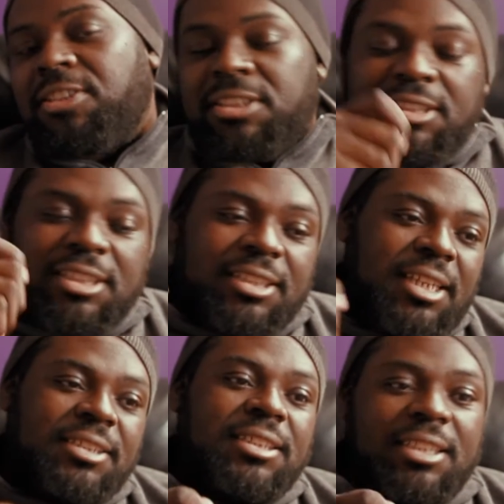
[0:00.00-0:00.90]
and he needs to get
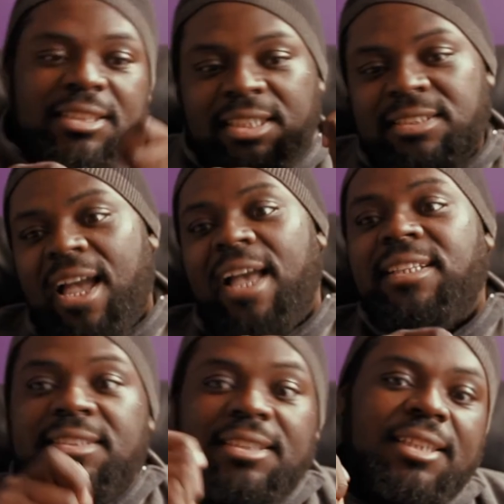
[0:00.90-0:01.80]
this, and he needs to get that, and
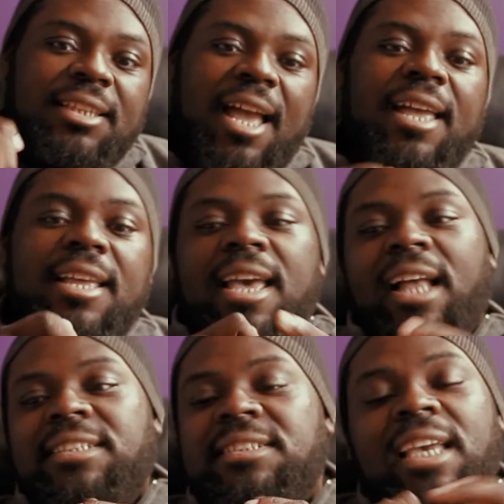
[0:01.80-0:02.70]
he needs to get that,
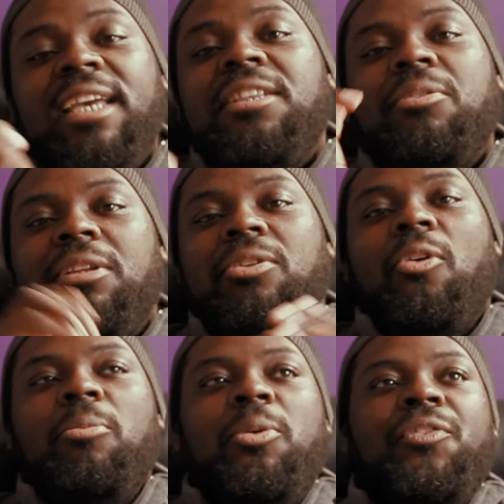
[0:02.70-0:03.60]
and he's saying it throughout the
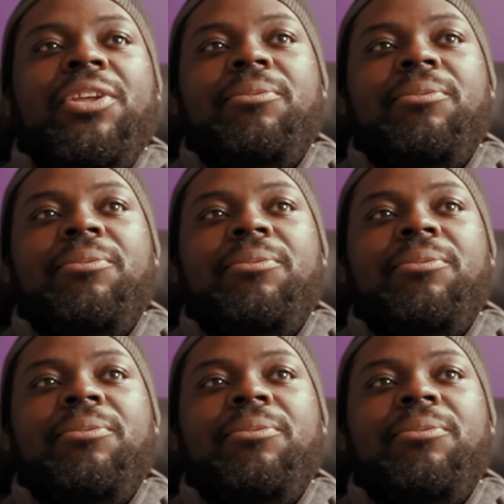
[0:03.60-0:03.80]
whole movie.